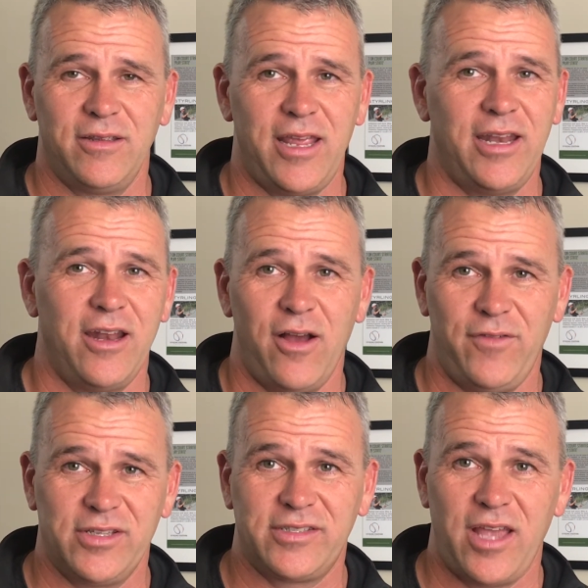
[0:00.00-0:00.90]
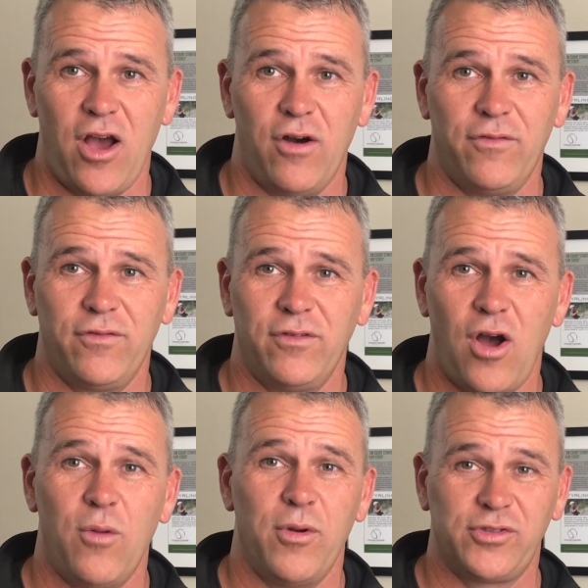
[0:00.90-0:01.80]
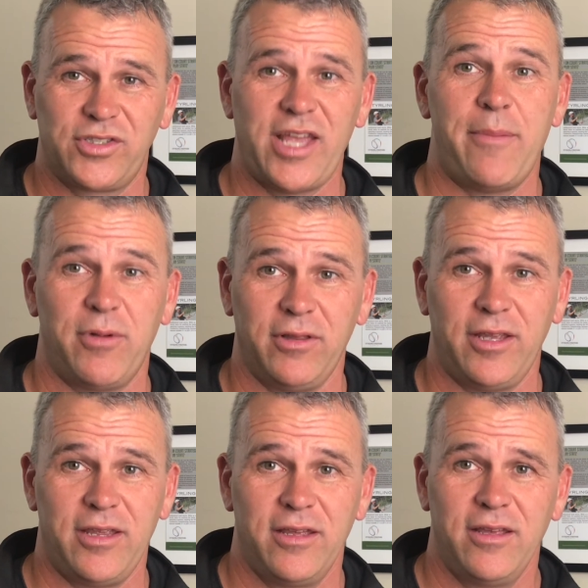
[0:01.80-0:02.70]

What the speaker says: in and of itself, almost separately?